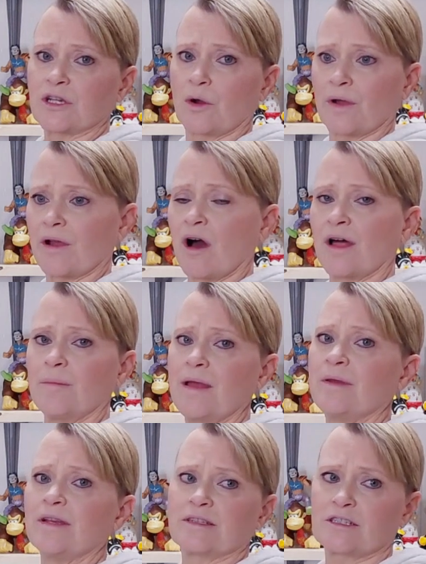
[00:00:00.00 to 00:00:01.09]
going on.
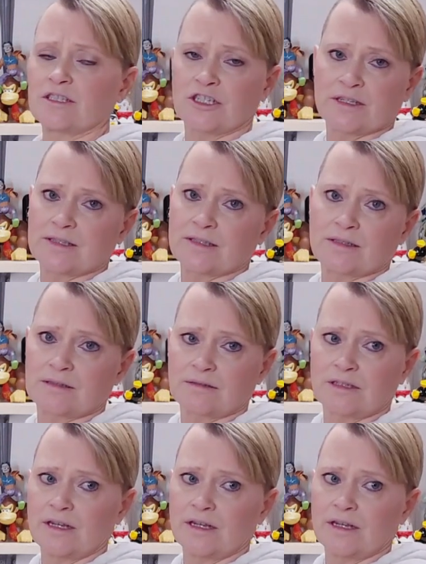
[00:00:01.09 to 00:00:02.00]
Maybe it's just,